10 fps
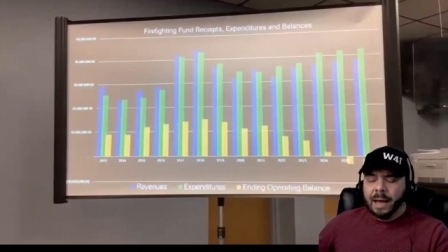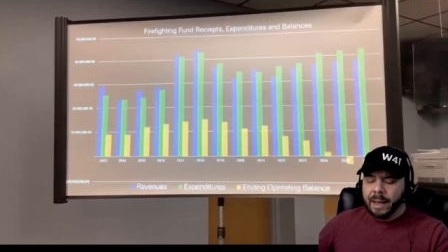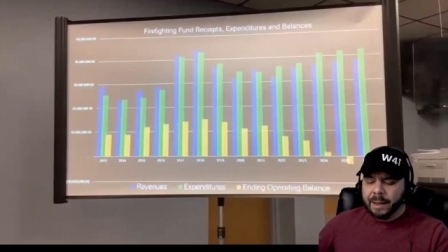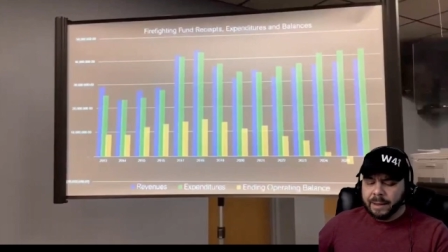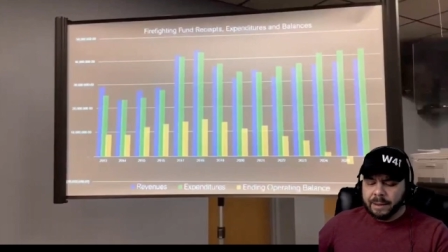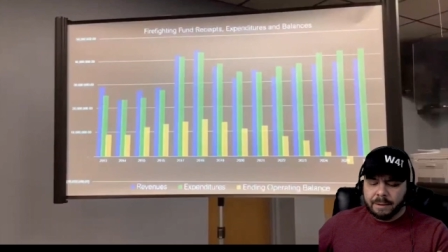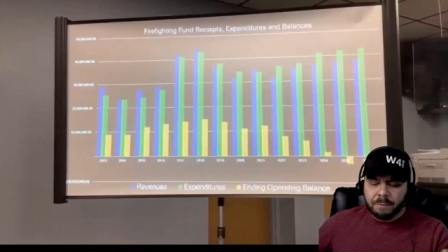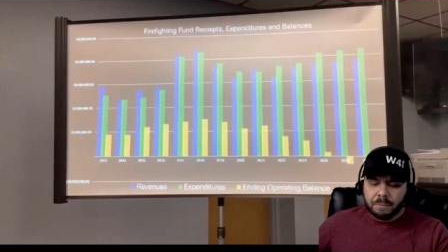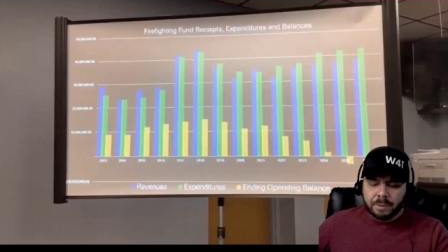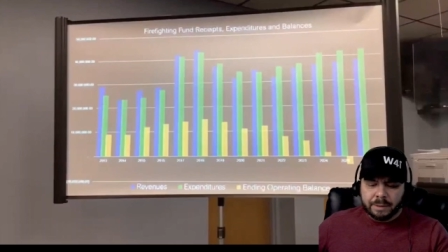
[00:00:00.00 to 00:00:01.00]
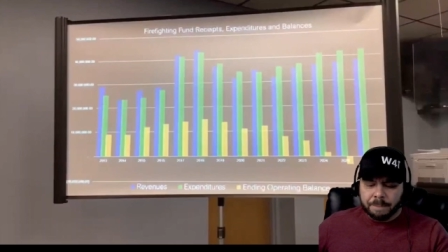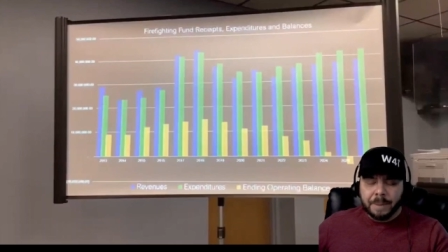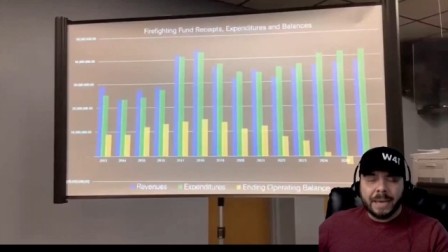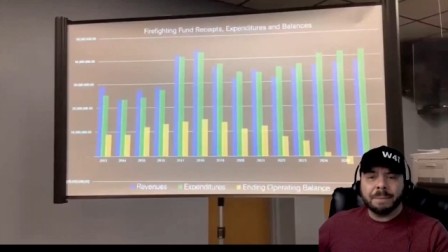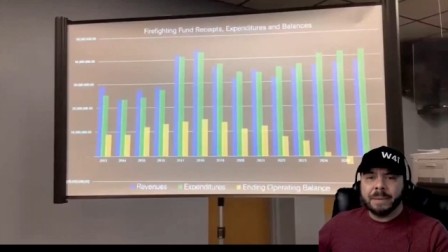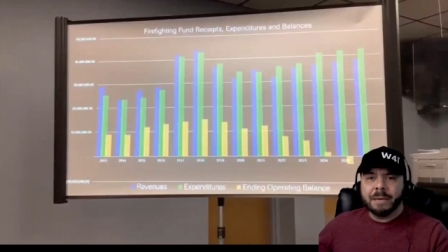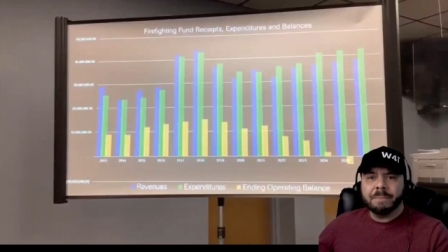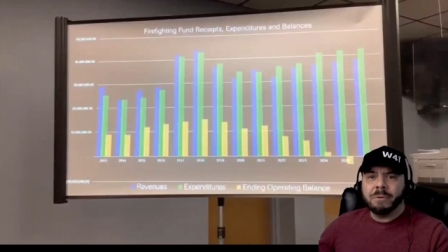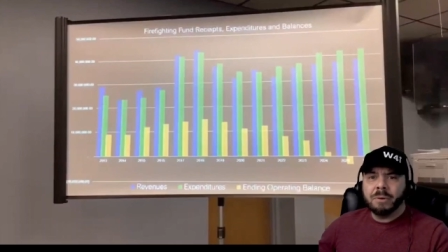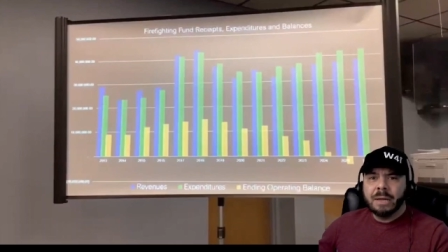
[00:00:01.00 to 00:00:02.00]
One of the best
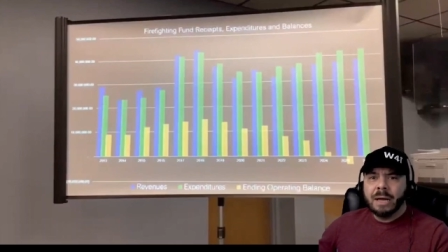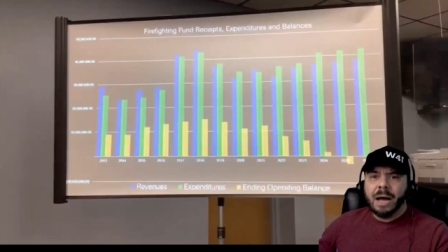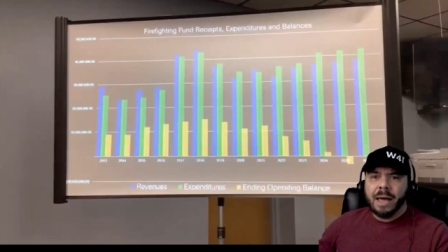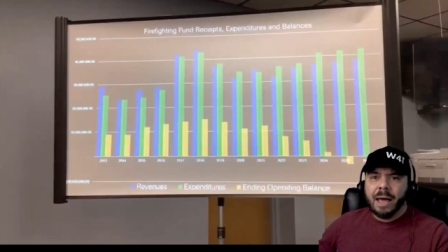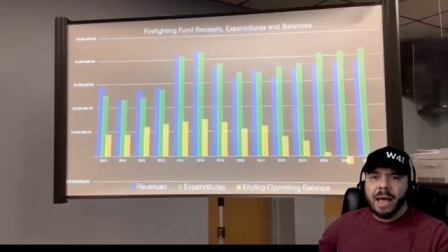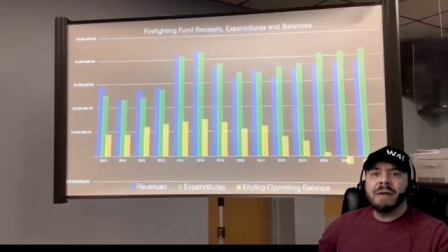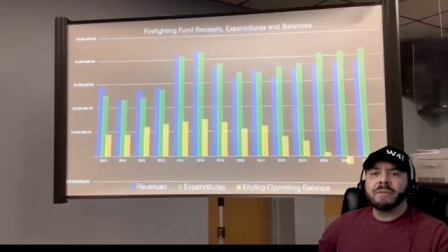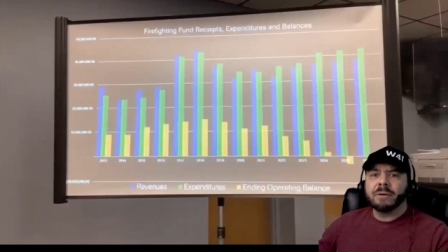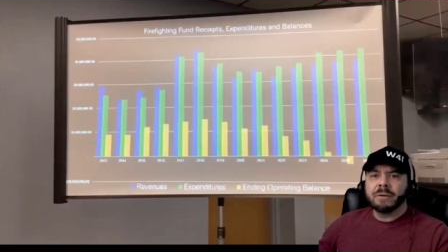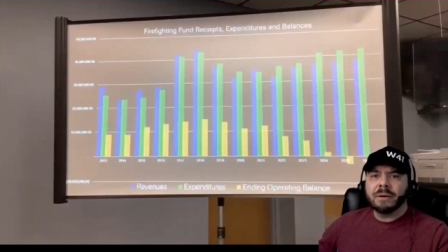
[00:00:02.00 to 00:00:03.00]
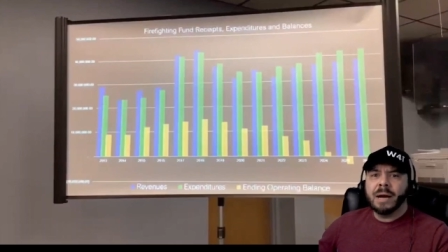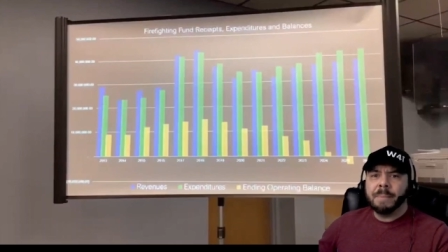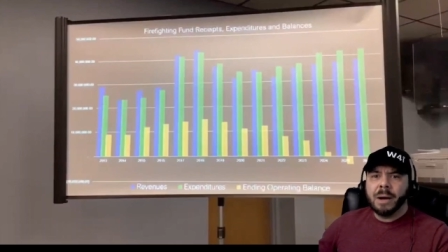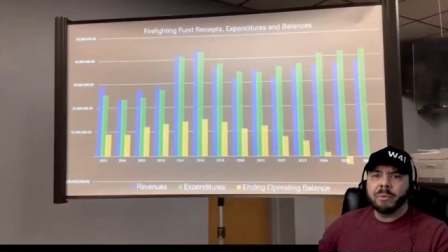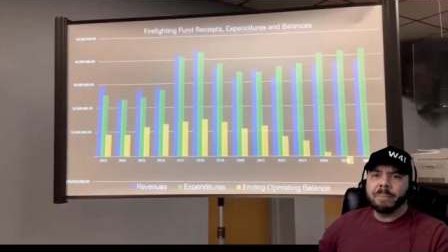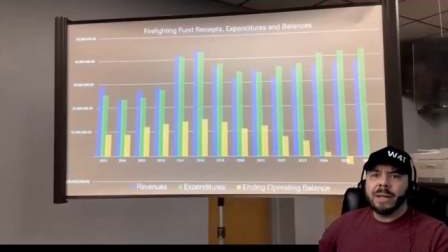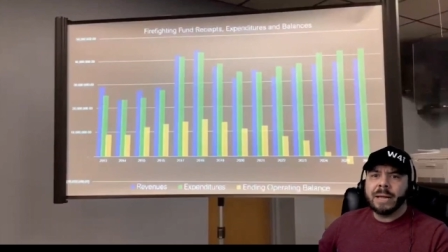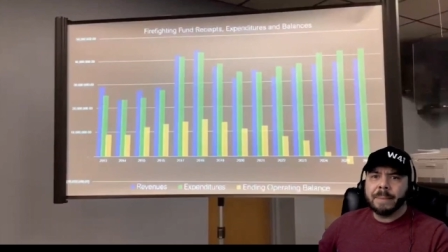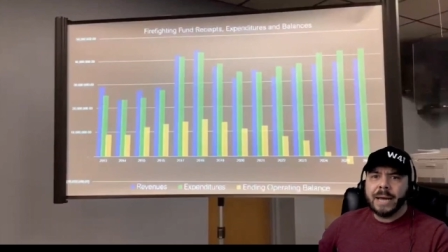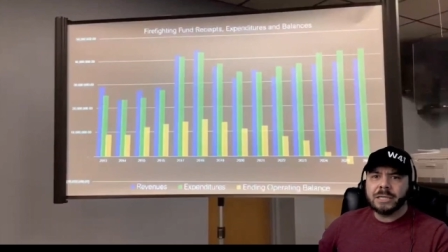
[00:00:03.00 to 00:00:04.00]
people ever about
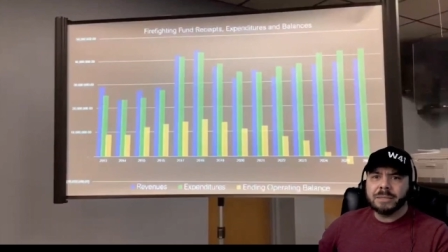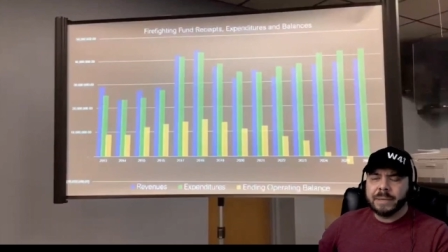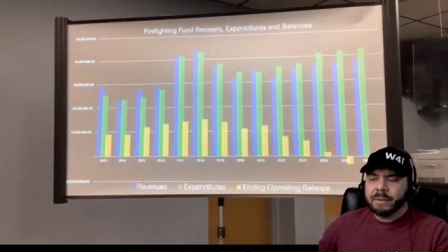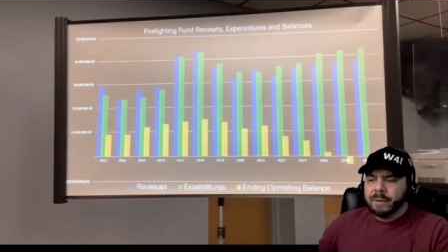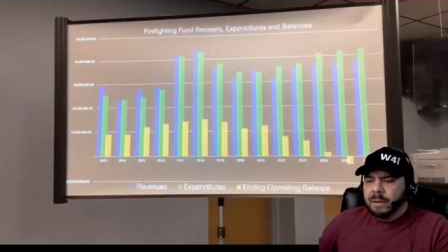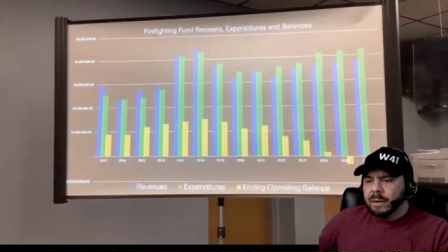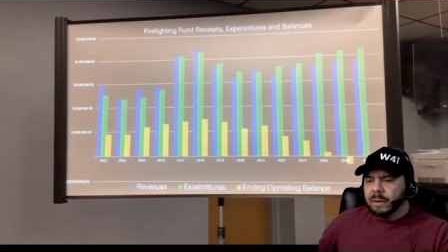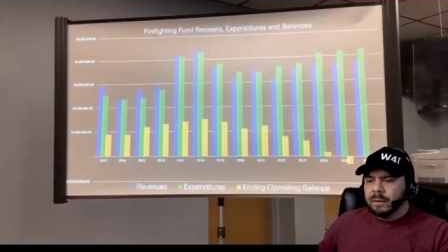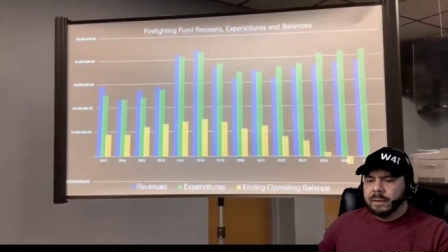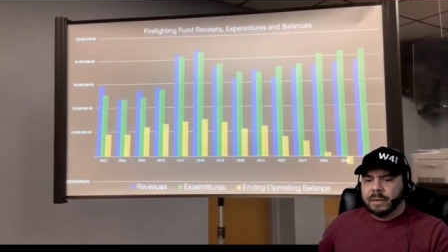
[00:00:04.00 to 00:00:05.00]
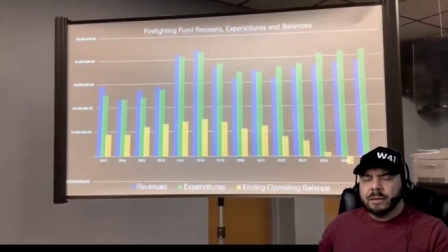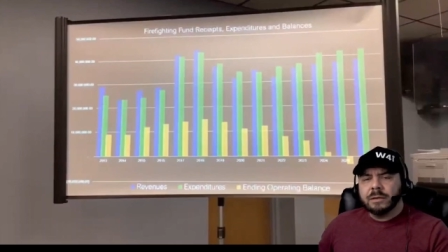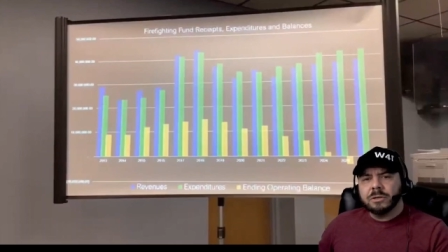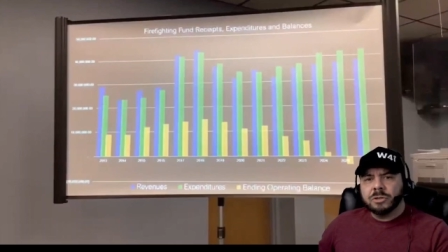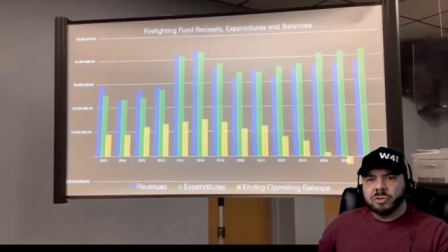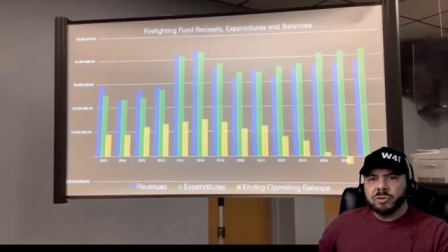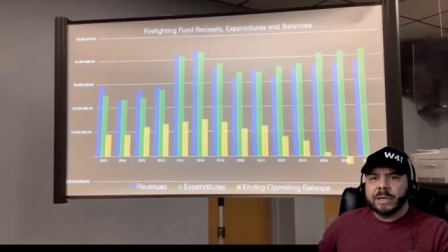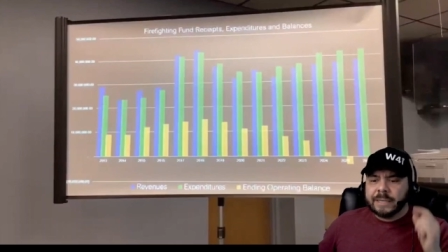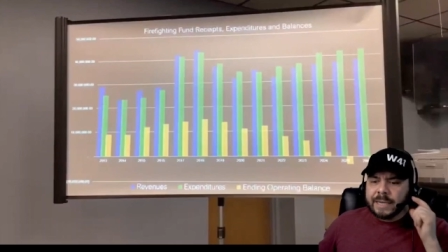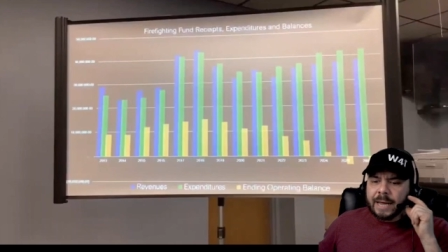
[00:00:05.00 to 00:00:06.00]
replying back to me. He's a
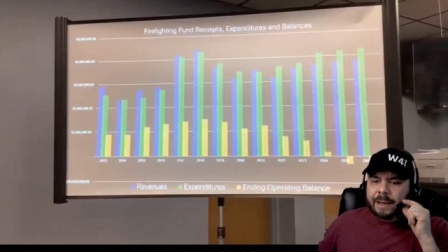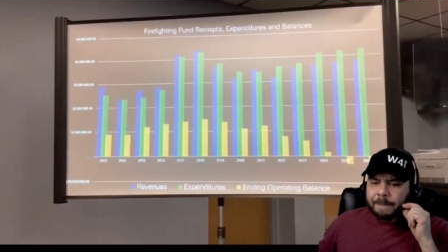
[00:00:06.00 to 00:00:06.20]
trusted guy.